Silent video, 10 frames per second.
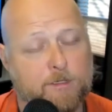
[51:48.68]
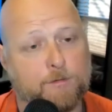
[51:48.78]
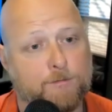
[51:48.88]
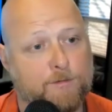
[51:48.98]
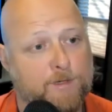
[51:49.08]
you
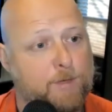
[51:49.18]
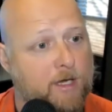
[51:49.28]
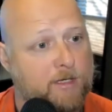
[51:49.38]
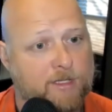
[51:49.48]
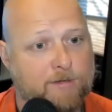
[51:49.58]
know, 3
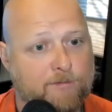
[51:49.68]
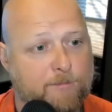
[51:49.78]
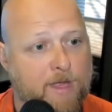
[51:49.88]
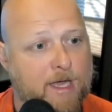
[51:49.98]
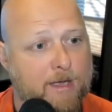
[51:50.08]
blocks in
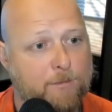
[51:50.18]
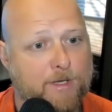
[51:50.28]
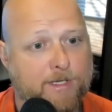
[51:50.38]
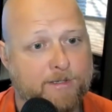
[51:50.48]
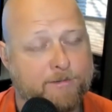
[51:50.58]
from the
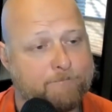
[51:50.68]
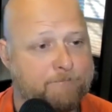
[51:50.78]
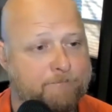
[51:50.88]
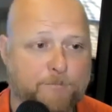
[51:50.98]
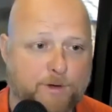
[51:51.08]
highway,
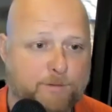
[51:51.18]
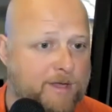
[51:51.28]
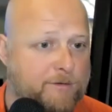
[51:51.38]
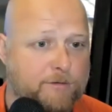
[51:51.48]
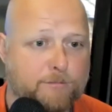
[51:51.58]

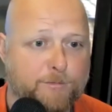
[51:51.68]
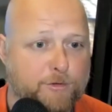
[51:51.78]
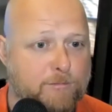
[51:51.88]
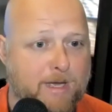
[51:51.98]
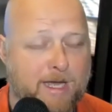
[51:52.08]
3-bedroom,
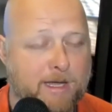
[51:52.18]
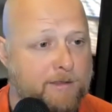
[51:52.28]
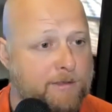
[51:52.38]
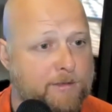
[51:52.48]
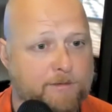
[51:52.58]

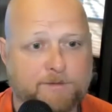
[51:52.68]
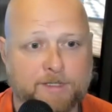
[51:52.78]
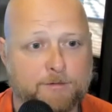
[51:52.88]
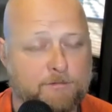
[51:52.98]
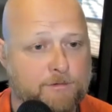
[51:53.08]
2-bath,
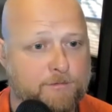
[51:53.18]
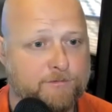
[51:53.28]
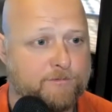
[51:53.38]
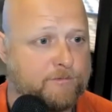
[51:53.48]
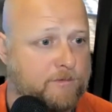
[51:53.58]
needs a
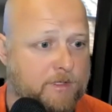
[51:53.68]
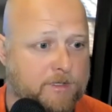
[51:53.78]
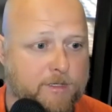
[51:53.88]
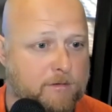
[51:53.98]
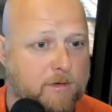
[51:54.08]
roof,
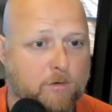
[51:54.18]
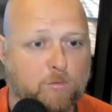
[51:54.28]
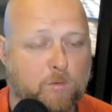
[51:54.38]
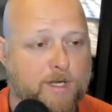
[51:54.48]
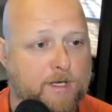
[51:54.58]
you know,
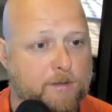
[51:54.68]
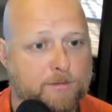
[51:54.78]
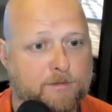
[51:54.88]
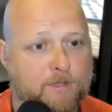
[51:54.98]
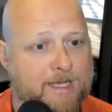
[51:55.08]
old
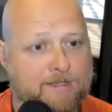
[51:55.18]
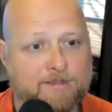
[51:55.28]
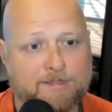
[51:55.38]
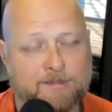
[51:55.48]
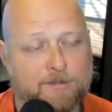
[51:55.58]
windows,
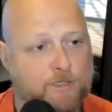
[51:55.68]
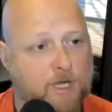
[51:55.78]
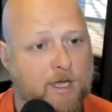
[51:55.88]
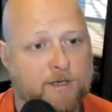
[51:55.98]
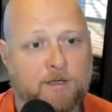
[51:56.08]
AC
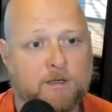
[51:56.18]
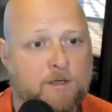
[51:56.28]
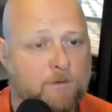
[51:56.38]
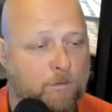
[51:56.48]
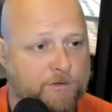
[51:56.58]
shot.
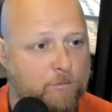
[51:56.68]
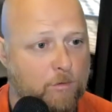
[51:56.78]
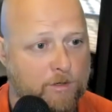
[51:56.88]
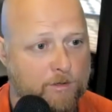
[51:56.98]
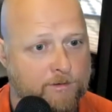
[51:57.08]
What's it
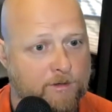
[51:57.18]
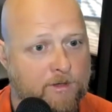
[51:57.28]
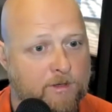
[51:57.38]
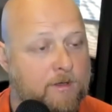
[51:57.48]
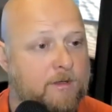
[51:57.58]
worth?
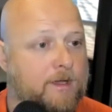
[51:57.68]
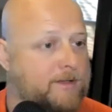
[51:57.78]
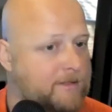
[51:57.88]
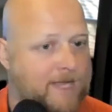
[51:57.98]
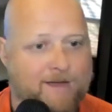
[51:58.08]

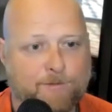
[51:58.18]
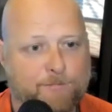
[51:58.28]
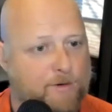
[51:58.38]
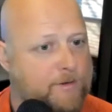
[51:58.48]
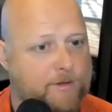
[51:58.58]
And just have
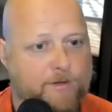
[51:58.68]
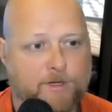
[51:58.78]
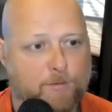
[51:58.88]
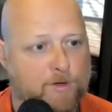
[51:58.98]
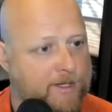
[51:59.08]
him throw you a
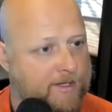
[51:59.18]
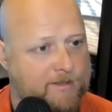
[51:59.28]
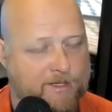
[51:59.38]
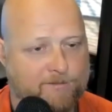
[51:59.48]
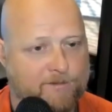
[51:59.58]
number, like a
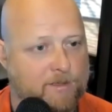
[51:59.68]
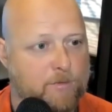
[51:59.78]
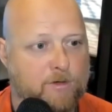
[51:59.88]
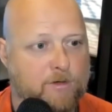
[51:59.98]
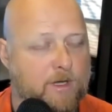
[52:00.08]
safe
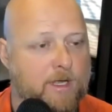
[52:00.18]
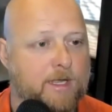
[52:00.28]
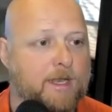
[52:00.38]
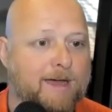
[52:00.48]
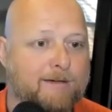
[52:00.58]
number.
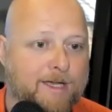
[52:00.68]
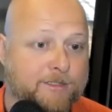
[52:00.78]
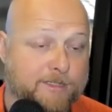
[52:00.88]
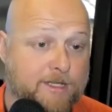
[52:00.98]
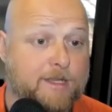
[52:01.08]
And I've
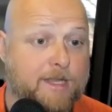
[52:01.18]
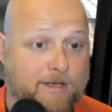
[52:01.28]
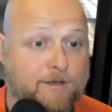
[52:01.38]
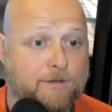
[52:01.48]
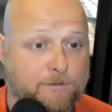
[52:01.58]
actually done
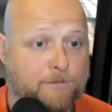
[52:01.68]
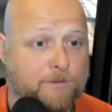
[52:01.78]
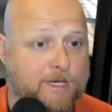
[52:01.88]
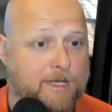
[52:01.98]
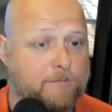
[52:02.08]
that too.
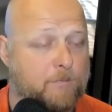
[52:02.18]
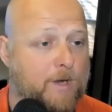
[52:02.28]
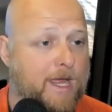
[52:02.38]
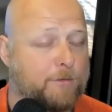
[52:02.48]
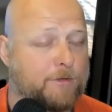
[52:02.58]
When
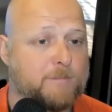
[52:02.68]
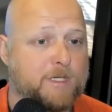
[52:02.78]
I was